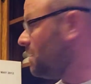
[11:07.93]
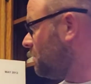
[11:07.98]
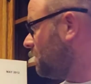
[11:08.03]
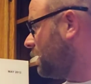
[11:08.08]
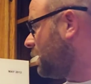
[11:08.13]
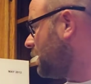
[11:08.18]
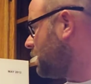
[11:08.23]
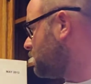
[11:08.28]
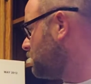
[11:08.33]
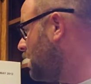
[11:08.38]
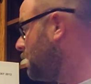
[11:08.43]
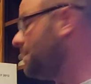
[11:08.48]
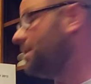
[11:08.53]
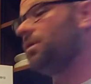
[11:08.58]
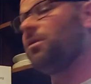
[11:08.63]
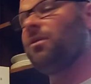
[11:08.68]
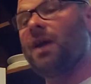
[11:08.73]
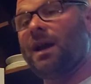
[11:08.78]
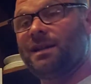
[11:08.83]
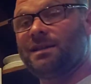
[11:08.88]
Because maybe
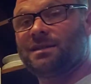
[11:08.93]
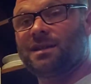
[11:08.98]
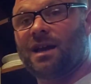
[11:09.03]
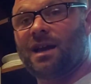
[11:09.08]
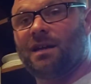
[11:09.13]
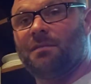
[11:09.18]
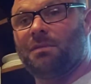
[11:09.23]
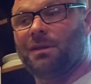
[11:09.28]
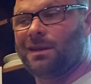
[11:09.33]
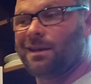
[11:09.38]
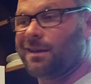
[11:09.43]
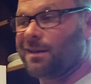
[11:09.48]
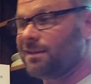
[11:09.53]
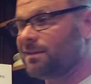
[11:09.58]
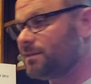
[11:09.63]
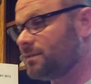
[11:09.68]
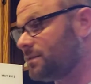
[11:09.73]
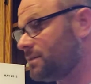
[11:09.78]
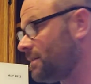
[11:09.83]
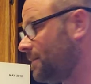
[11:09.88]
the right side,
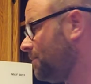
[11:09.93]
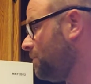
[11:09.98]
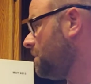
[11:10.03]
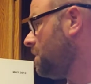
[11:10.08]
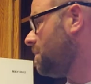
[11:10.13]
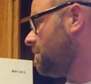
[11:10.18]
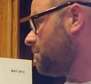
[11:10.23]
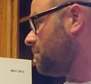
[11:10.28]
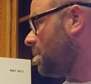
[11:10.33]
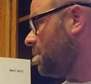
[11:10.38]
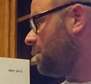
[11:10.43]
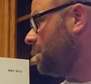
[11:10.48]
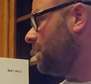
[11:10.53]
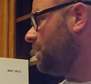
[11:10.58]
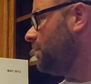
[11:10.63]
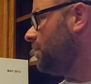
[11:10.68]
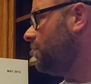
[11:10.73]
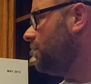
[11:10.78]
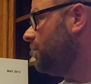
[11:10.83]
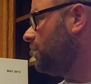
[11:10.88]
because
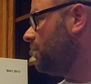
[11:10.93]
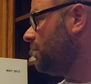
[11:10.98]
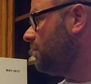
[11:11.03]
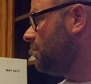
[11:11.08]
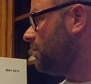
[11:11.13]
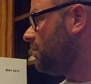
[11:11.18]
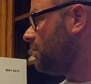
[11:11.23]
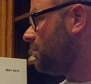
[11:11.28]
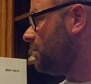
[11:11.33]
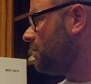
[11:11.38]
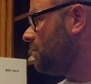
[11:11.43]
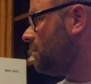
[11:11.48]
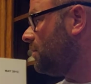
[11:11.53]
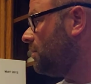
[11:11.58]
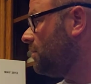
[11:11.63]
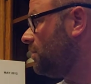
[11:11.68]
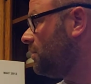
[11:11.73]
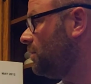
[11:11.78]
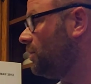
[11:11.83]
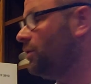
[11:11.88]
maybe
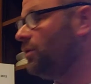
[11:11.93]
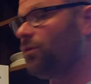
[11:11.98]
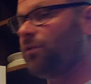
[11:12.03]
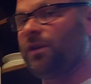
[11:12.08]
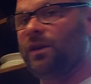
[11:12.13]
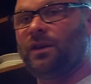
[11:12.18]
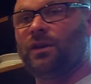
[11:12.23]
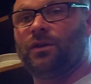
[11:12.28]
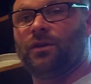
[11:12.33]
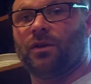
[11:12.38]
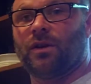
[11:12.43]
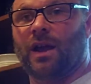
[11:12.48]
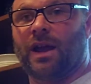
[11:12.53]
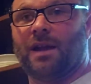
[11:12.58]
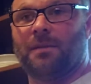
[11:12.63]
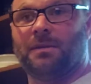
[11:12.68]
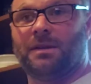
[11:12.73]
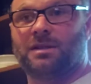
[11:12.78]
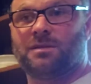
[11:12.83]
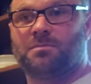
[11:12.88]
you think your
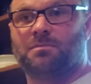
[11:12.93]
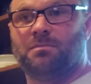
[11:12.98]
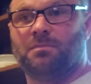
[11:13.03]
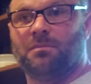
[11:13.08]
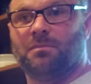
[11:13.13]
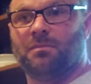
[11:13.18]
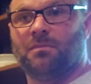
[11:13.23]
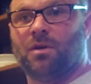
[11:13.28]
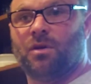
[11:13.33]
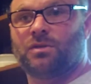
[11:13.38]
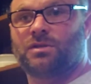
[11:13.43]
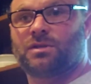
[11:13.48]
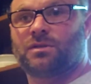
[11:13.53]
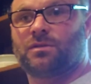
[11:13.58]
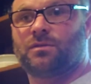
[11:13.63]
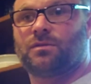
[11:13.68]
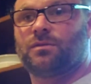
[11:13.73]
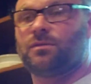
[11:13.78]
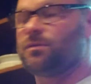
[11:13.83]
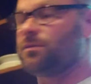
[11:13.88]
enemy's most
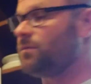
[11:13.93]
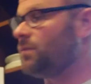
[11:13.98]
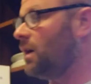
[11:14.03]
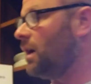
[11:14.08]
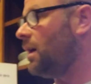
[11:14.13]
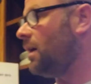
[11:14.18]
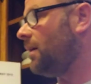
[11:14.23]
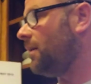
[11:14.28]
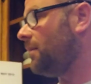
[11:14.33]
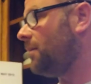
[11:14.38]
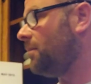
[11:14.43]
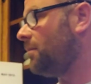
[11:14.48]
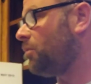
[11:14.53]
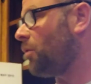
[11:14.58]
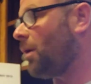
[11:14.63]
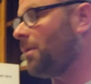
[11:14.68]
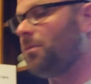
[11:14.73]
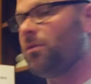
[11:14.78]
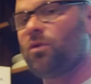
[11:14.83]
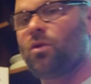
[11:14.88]

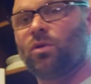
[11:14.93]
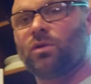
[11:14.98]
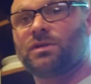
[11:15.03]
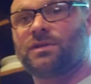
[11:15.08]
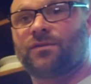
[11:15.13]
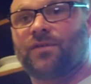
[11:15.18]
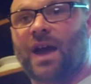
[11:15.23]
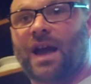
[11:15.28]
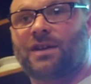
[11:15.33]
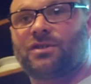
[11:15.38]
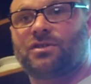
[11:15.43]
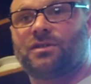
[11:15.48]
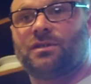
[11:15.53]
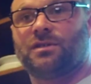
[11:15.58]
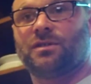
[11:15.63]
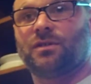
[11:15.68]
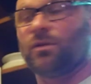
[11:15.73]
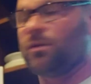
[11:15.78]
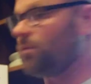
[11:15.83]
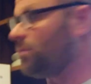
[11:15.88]
probable course of action
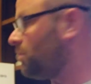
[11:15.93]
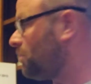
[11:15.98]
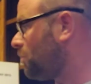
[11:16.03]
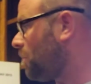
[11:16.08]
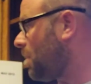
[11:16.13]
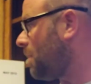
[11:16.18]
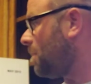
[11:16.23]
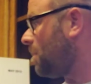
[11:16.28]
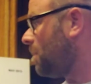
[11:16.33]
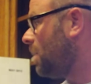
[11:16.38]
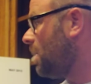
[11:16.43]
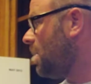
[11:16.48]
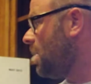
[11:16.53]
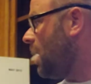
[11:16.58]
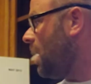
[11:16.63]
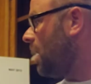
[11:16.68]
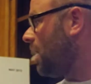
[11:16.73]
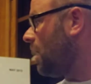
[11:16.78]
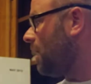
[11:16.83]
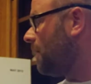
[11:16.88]
or probable
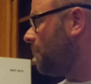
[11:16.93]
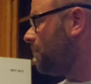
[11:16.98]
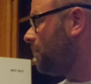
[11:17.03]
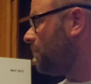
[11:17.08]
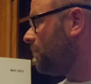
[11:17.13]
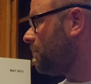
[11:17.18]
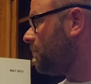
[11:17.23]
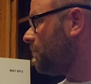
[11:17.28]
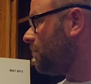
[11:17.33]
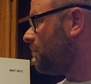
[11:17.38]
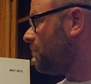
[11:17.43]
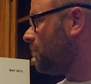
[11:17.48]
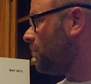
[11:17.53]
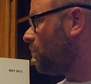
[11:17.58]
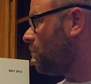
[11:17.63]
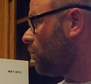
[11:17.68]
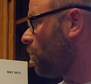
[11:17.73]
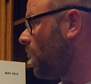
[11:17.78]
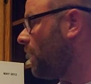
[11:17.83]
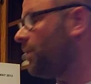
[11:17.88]

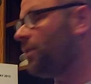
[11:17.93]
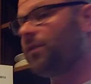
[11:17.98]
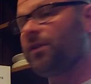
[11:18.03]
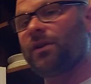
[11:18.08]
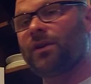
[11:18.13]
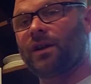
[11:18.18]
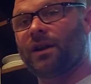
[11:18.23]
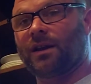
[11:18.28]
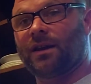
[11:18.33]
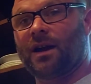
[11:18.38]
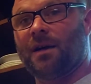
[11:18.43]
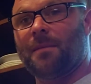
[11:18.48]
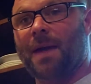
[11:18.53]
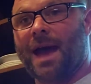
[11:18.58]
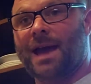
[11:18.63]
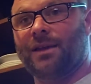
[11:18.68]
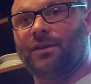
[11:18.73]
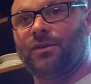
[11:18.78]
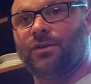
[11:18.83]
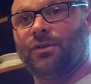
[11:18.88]
way that they're going to come
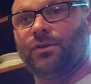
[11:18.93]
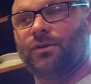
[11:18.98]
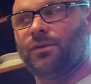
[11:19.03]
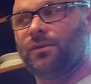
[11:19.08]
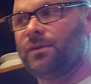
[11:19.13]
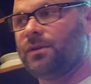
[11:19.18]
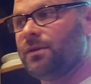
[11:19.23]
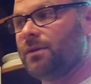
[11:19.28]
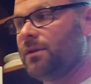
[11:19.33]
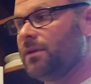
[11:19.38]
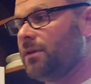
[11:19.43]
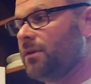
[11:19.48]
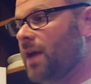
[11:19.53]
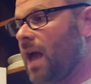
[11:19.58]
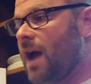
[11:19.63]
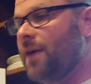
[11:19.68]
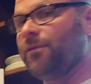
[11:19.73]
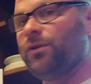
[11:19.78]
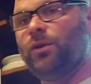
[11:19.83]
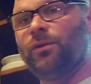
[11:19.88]
at you,
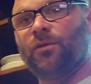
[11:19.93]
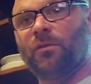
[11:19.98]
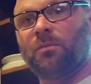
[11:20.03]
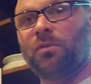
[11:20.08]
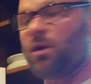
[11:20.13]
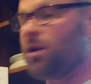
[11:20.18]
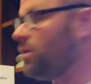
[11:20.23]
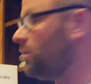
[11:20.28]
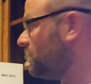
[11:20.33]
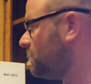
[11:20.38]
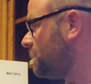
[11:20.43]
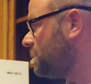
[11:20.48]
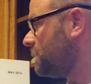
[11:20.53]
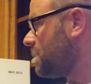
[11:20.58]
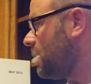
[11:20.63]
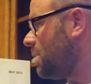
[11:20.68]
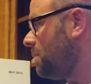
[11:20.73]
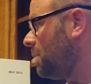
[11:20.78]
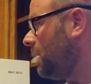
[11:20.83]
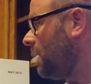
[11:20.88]
avenue of approach is
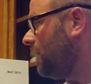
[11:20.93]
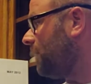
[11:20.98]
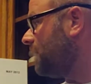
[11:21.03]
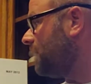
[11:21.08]
going to be on